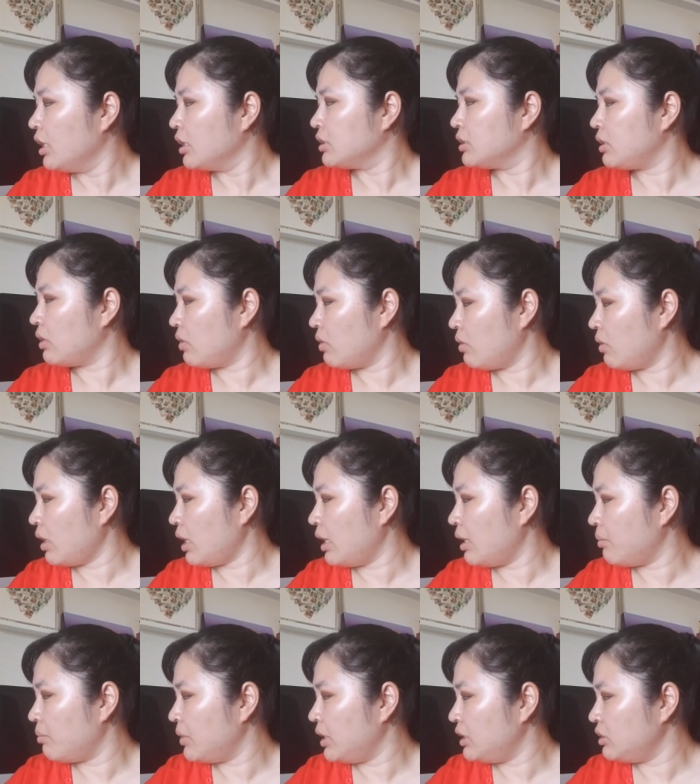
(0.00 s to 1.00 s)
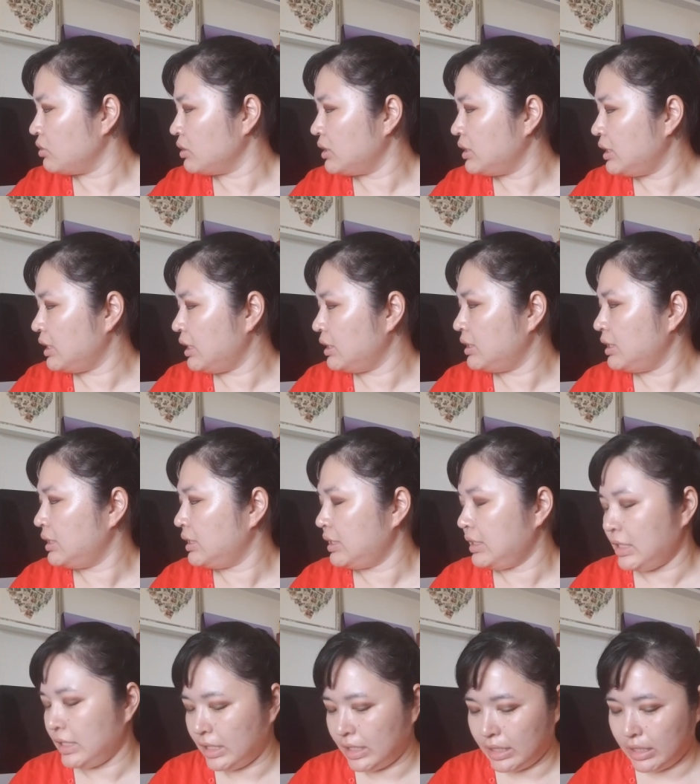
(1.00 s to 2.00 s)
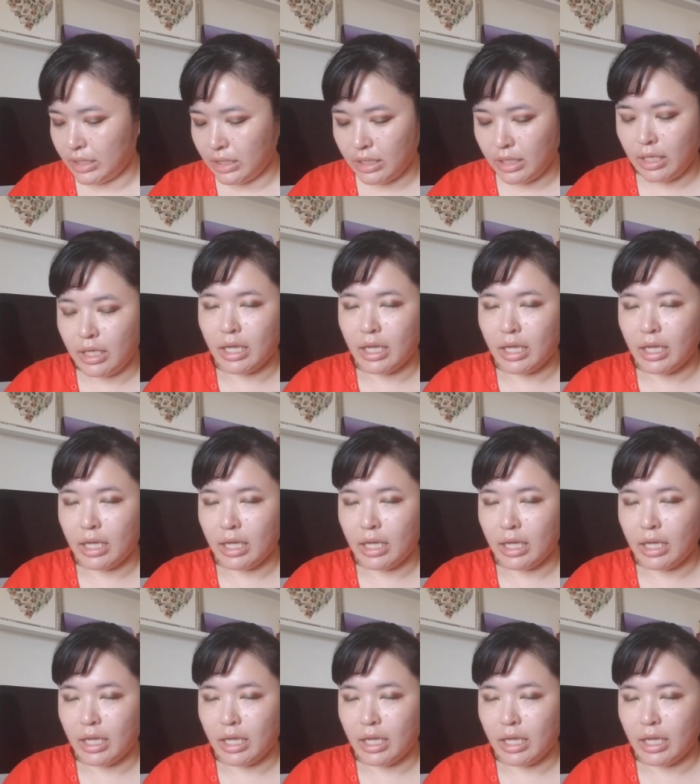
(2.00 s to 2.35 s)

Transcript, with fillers: So I'm interested to see.